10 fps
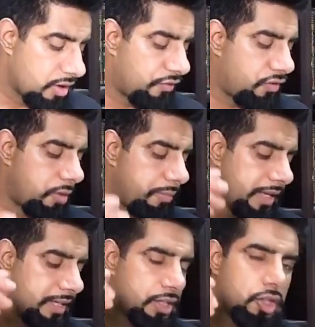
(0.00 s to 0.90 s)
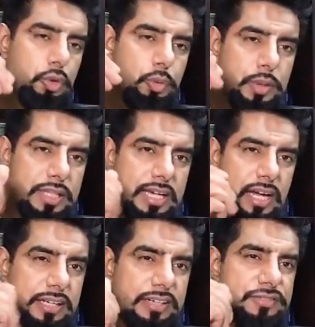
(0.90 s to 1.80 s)
from a gooey
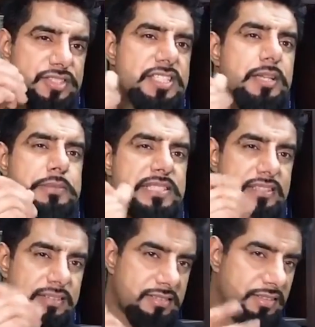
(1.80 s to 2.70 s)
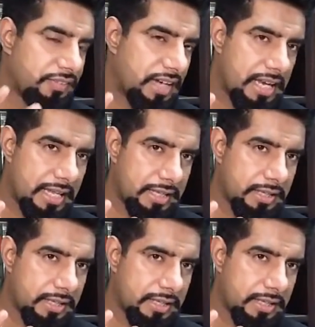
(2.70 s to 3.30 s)
kind of substance of clay.